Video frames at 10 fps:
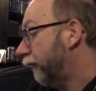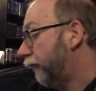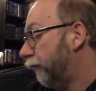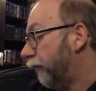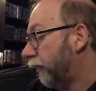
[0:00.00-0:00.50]

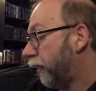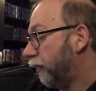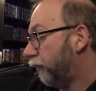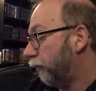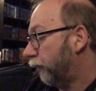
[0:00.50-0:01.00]
You know your
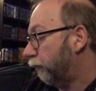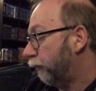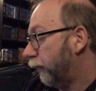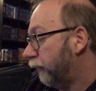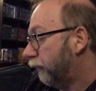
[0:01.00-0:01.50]
car's 13
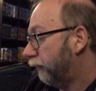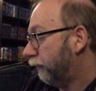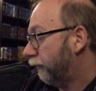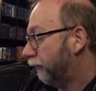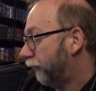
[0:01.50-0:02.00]
Wolfman.
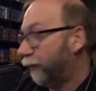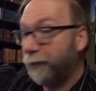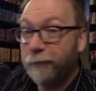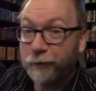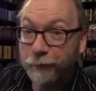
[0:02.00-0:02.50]
You
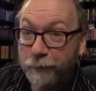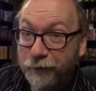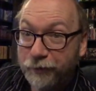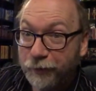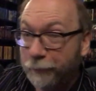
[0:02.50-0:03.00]
know him better than me,
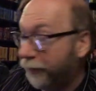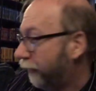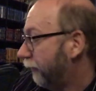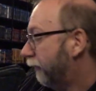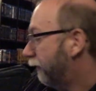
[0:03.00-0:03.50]
I'll tell you that much.